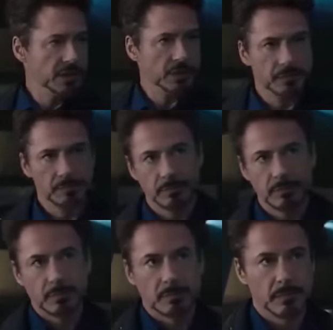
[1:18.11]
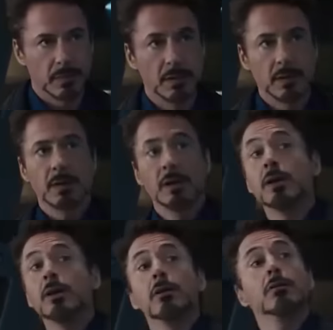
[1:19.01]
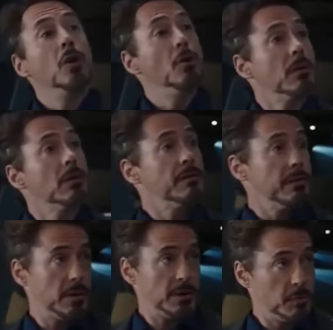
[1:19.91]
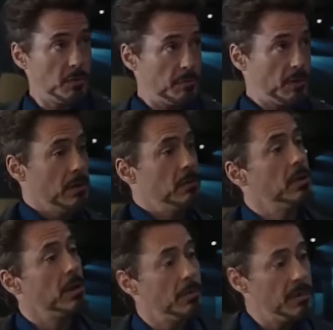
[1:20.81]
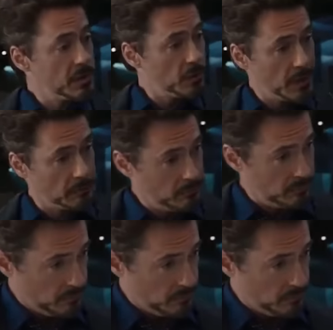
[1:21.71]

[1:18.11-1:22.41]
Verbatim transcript: dared suggest that, in fact, patronizing a whole rich continent of